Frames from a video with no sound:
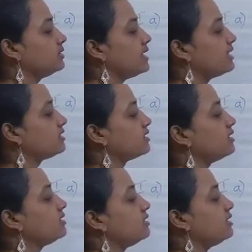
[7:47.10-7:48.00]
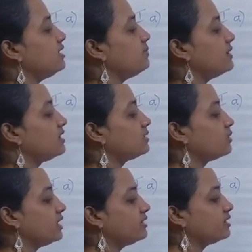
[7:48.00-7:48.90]
Next, 3 plus
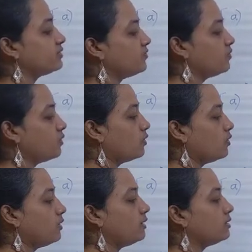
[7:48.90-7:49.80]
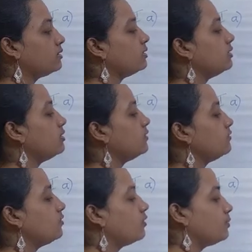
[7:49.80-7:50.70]
1 is 4.
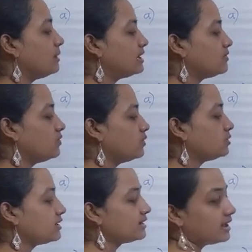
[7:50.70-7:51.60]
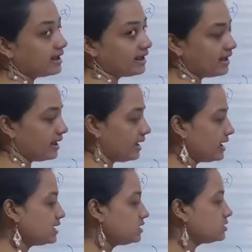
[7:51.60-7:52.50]
4 plus 4 is
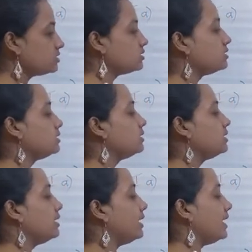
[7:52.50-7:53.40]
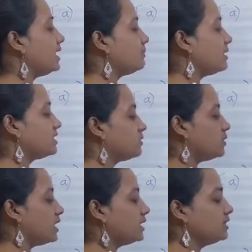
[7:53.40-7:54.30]
8. 8 plus
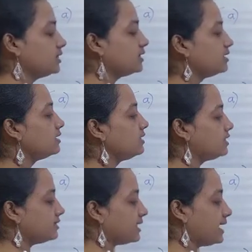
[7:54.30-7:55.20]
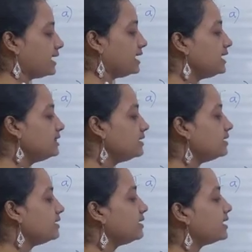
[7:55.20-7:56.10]
1, 9.
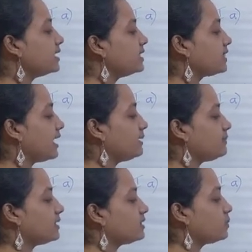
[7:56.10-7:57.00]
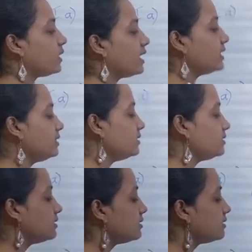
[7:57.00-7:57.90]
9 plus 1,
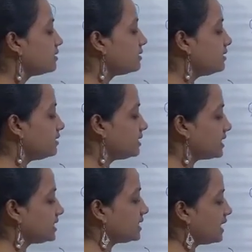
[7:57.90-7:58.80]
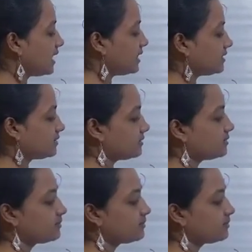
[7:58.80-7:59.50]
10.